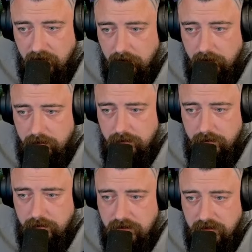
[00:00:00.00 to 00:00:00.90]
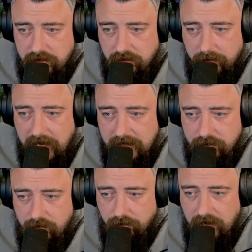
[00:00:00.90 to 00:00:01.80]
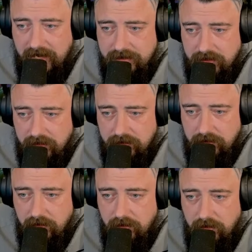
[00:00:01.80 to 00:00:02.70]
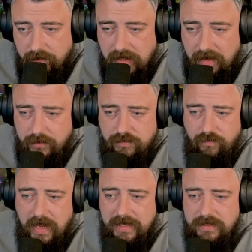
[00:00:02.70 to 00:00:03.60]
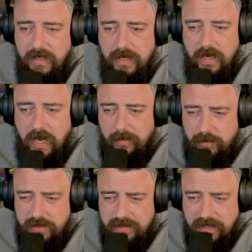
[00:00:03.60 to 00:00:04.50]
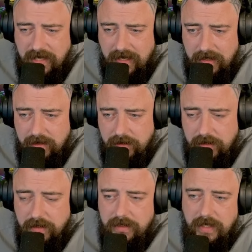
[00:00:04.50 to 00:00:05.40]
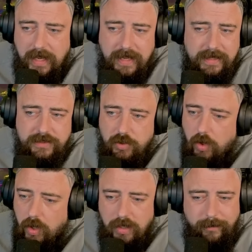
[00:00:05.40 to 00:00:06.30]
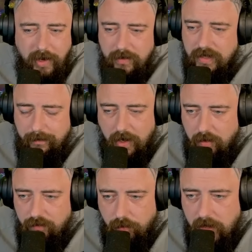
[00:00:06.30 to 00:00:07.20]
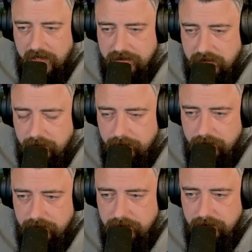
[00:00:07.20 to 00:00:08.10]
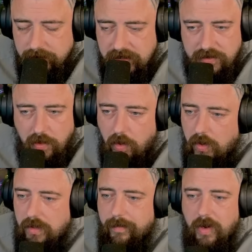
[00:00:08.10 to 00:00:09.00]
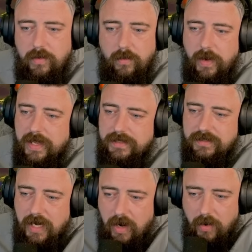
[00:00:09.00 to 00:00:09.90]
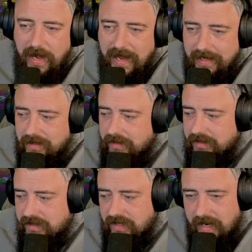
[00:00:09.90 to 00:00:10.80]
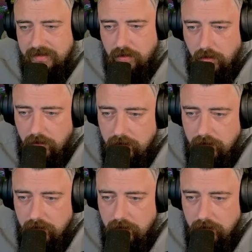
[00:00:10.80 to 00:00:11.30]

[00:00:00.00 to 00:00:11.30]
Ooh, she did some extra rice things there. If that was rice, how much is that? Yeah, it's all about the amount of ways. It's all about the ways. How high can these stacks go?